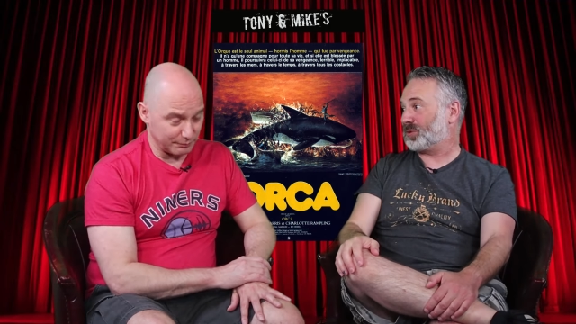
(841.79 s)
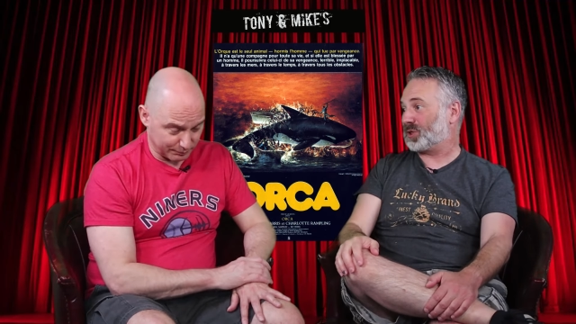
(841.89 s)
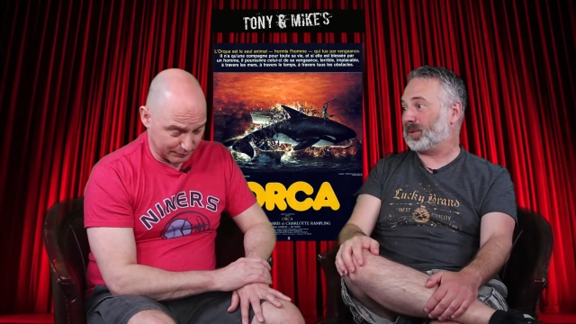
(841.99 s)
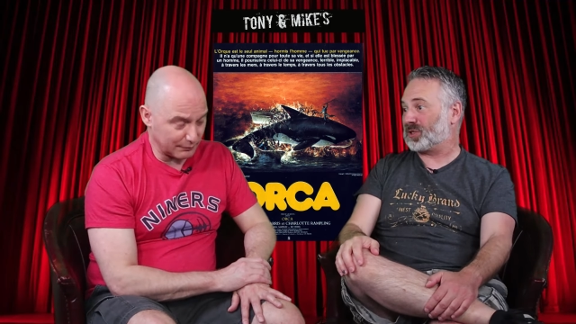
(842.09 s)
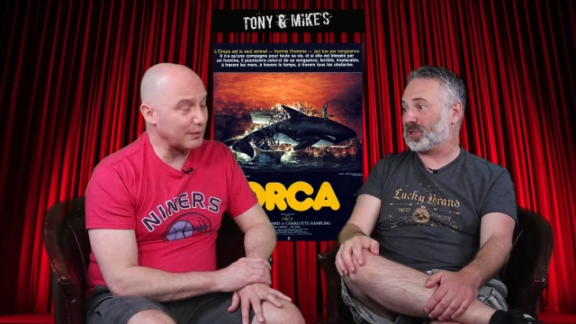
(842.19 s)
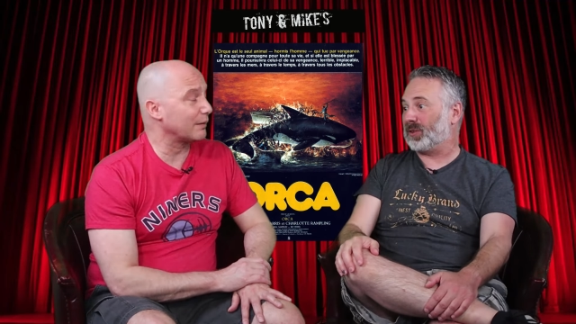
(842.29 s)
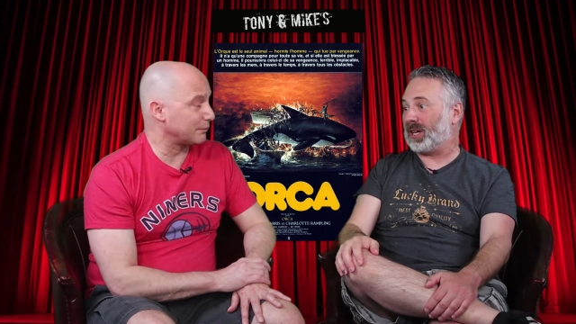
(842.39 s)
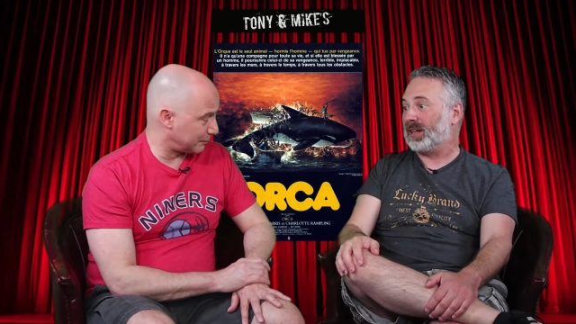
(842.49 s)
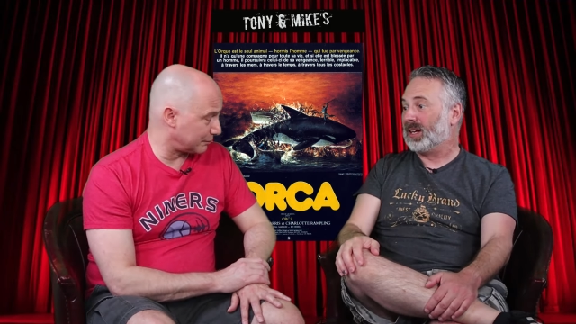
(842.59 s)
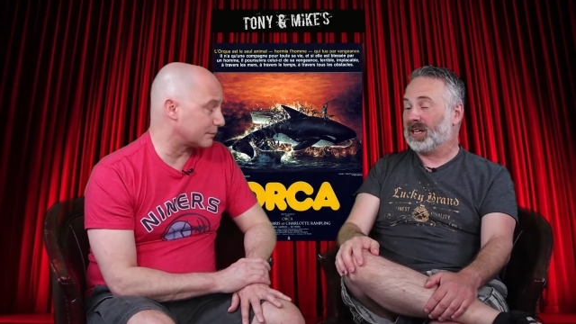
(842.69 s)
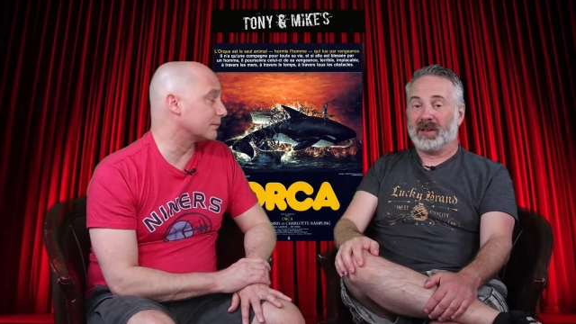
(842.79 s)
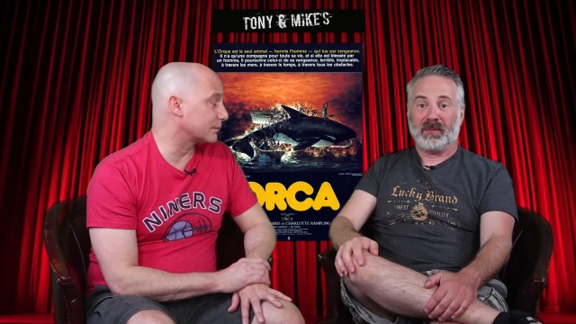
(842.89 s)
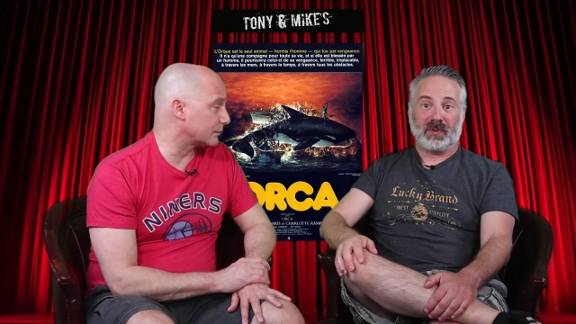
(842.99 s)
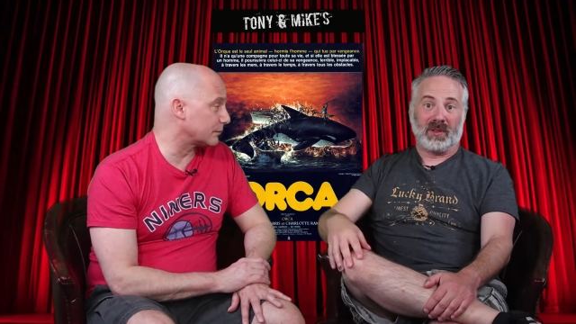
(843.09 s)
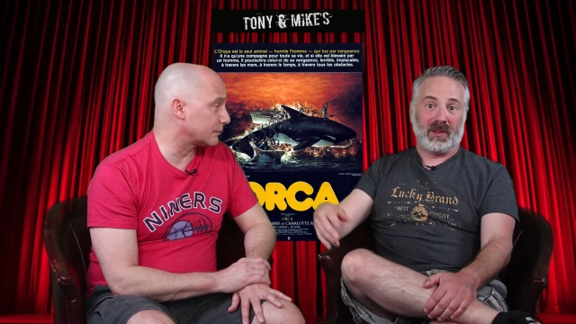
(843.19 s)
Speaker 1: so, so much so that
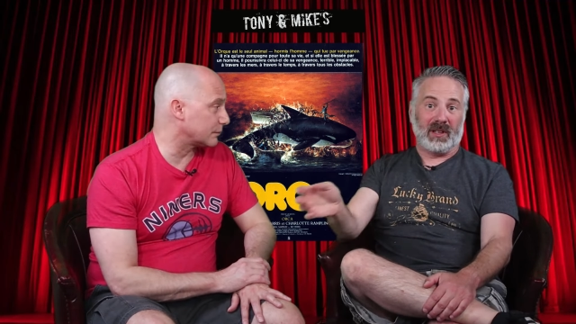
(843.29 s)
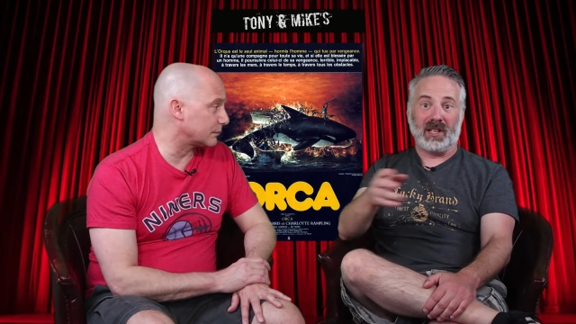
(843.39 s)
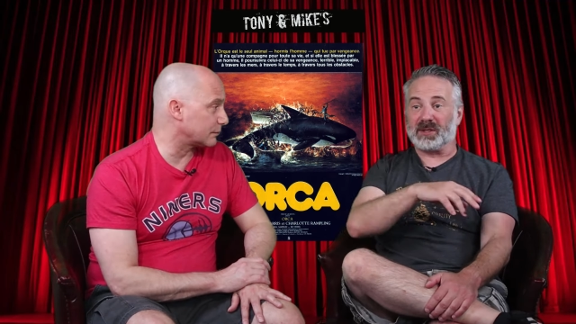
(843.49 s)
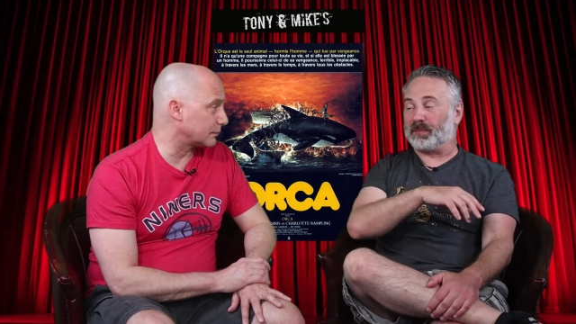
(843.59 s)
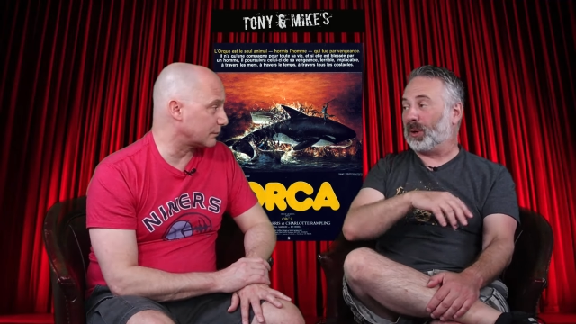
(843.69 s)
his